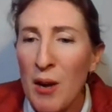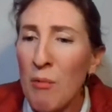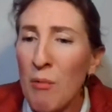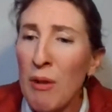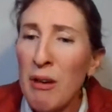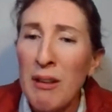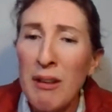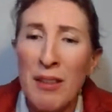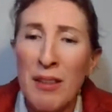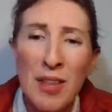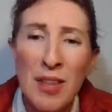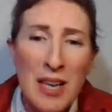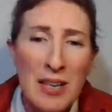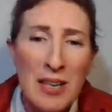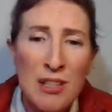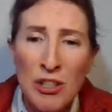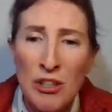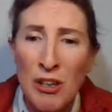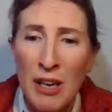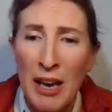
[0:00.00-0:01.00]
One of the
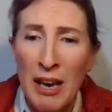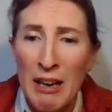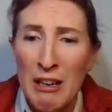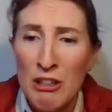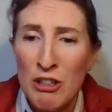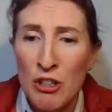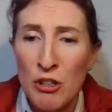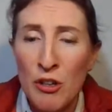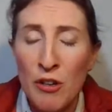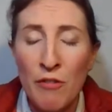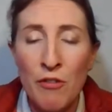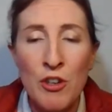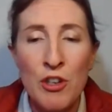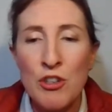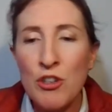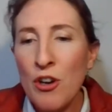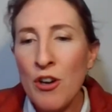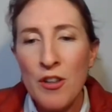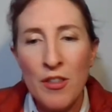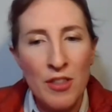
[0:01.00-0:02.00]
things you can do if
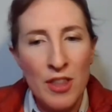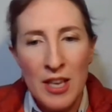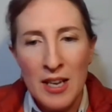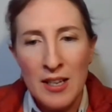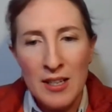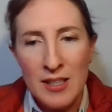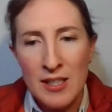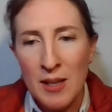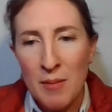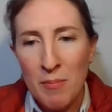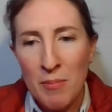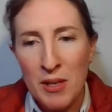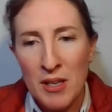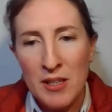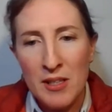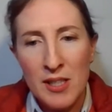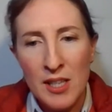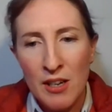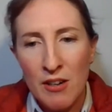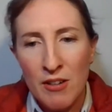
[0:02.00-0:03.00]
you don't think it's
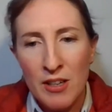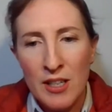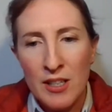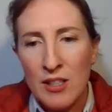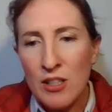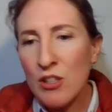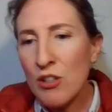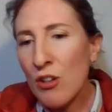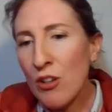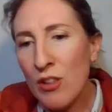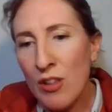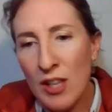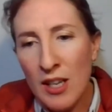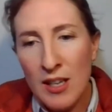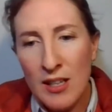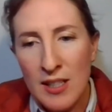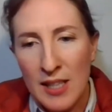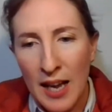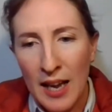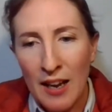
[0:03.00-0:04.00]
something serious, you don't
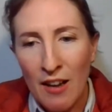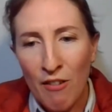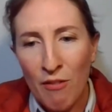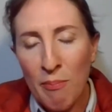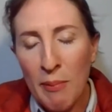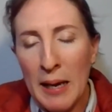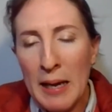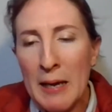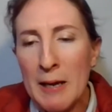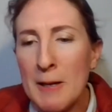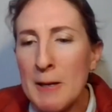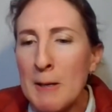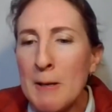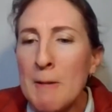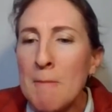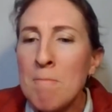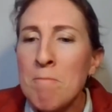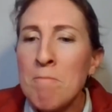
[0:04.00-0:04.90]
think it's AFB,